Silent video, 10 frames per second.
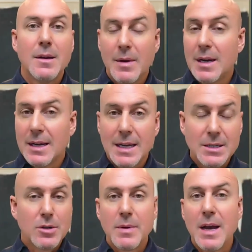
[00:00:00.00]
I mean, I
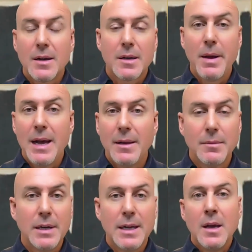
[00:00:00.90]
guess you could be a
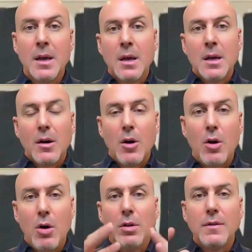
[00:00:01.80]
cappella, but
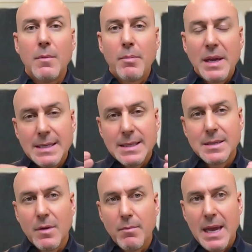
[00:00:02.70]
all of the pieces
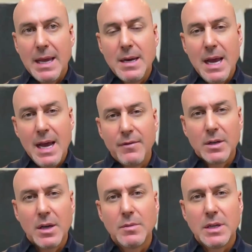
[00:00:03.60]
of the band have
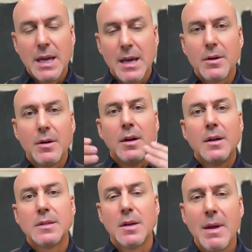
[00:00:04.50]
to come together
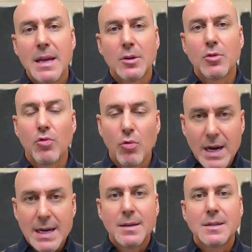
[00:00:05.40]
to make a
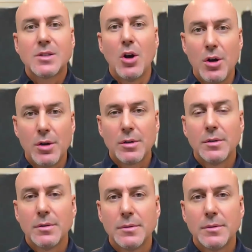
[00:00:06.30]
great song,